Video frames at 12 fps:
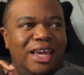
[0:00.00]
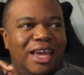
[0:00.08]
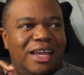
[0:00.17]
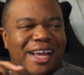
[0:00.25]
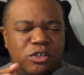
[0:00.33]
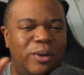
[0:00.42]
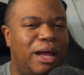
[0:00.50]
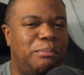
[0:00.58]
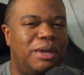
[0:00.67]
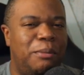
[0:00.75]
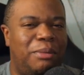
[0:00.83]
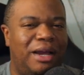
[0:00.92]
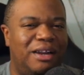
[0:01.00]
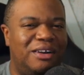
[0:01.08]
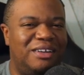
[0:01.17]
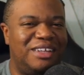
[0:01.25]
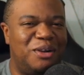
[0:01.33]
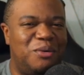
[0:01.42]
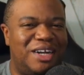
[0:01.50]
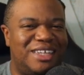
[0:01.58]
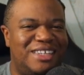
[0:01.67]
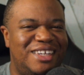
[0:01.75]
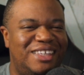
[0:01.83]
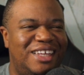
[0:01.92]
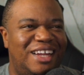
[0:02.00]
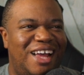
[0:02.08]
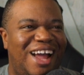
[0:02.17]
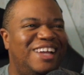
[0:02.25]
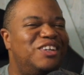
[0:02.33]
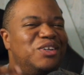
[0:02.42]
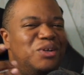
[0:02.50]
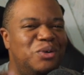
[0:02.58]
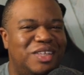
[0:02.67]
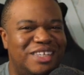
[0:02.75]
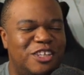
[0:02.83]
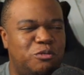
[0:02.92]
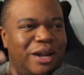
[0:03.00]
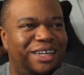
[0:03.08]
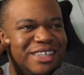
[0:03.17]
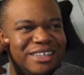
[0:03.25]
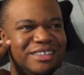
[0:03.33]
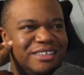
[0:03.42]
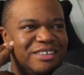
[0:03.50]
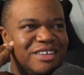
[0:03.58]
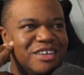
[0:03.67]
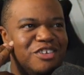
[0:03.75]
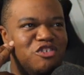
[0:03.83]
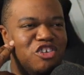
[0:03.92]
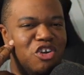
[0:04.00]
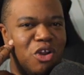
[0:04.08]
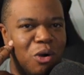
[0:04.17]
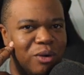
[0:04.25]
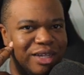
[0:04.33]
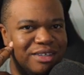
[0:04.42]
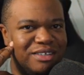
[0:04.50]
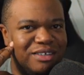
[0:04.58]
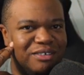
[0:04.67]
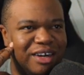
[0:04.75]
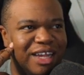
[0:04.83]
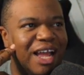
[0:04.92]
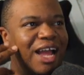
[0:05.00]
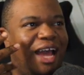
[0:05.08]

And that's what I meant by earlier when I said that I knew this, but I didn't know it, right?